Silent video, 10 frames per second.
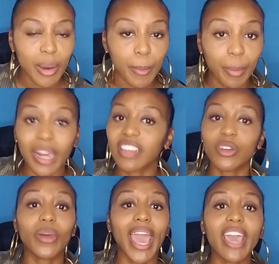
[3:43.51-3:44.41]
But it's
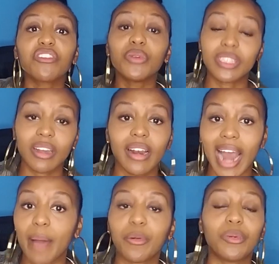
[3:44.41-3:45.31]
okay if we start at
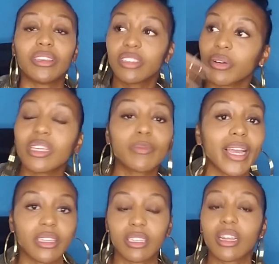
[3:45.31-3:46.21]
Applebee's. Don't
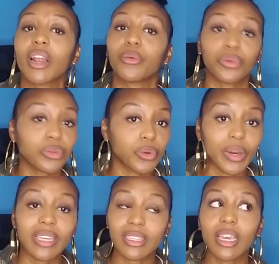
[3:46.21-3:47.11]
expect to start at Ruth
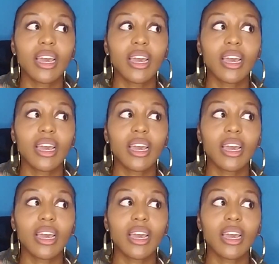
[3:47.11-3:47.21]
Chris.